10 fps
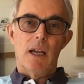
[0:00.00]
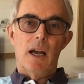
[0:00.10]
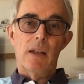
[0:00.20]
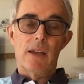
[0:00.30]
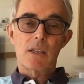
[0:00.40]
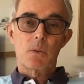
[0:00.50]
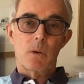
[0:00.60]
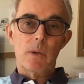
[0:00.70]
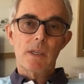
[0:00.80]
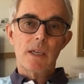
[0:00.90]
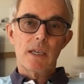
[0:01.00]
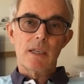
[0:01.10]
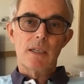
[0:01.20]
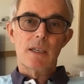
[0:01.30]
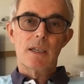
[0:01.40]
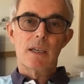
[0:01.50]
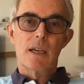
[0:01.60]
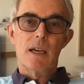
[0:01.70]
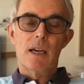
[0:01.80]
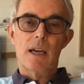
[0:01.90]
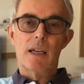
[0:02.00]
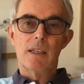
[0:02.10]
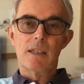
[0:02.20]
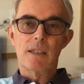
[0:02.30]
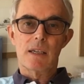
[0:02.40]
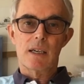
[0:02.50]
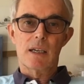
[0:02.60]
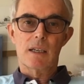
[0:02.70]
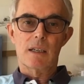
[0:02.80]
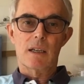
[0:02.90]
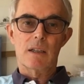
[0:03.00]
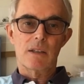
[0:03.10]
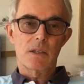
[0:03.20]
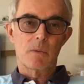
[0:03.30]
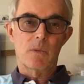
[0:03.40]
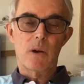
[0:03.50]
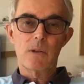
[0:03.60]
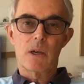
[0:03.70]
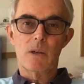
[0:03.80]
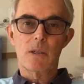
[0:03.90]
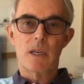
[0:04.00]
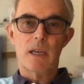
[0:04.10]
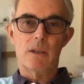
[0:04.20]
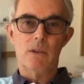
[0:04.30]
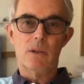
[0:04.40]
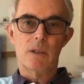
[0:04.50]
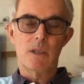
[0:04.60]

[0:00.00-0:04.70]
And that's what we did. And there's some photos here that you can